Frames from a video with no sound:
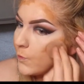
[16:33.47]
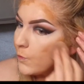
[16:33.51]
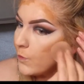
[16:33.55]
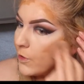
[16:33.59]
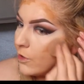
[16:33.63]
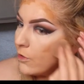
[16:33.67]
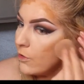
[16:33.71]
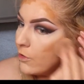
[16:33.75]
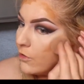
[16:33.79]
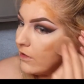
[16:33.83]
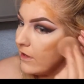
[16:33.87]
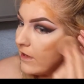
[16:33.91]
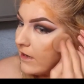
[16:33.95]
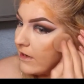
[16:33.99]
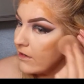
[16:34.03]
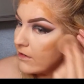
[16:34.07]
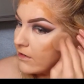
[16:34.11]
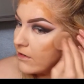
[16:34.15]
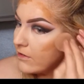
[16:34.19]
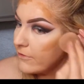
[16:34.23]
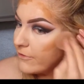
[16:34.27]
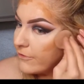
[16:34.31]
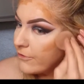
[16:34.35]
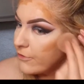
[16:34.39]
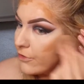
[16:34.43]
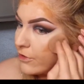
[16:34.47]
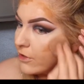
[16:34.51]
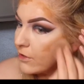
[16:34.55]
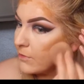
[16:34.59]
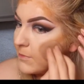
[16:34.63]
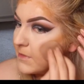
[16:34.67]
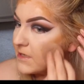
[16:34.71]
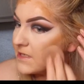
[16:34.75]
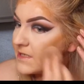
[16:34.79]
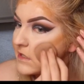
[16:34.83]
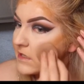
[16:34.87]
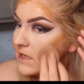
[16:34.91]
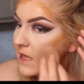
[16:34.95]
We all learn through our
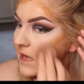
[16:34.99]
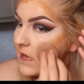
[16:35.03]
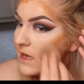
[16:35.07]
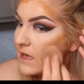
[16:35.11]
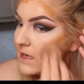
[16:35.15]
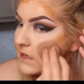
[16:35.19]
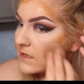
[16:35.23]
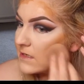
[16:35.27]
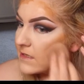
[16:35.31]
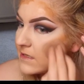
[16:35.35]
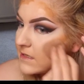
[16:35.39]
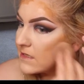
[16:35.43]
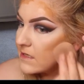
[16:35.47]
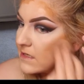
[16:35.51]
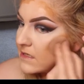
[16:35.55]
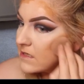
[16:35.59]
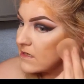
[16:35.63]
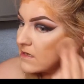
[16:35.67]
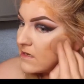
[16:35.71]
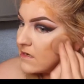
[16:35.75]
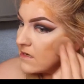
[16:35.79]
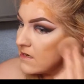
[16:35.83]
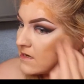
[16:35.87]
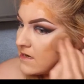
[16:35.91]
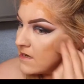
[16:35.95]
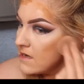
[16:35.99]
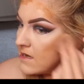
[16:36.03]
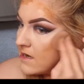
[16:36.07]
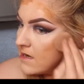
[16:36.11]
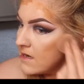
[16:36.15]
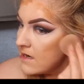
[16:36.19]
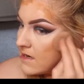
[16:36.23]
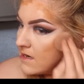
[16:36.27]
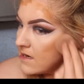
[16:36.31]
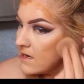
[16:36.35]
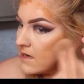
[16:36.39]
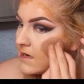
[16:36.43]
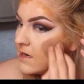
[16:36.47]
mistakes,
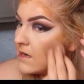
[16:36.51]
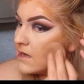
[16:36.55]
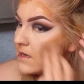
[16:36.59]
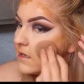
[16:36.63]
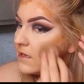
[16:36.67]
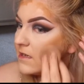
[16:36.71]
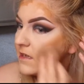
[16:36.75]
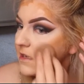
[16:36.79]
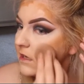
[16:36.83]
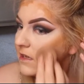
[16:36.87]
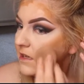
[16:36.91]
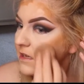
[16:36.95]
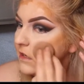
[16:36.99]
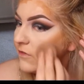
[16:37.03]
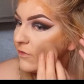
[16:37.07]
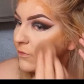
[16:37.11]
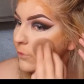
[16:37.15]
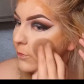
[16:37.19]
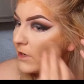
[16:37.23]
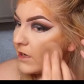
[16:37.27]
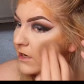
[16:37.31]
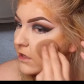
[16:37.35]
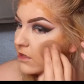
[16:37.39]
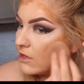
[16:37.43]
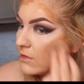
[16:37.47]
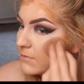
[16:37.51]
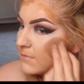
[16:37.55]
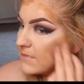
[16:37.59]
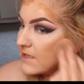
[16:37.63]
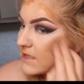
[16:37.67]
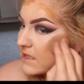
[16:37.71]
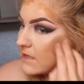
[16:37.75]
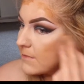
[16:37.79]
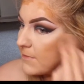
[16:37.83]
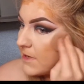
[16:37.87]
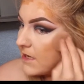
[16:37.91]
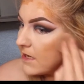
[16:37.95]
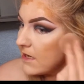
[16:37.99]
even when it
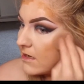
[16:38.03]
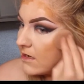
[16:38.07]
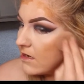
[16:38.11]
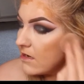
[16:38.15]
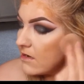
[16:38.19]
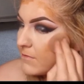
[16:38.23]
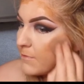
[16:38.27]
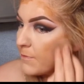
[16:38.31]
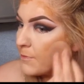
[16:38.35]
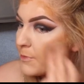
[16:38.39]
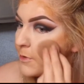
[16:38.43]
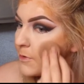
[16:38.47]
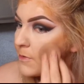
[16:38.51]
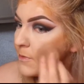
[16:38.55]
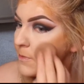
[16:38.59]
comes to makeup.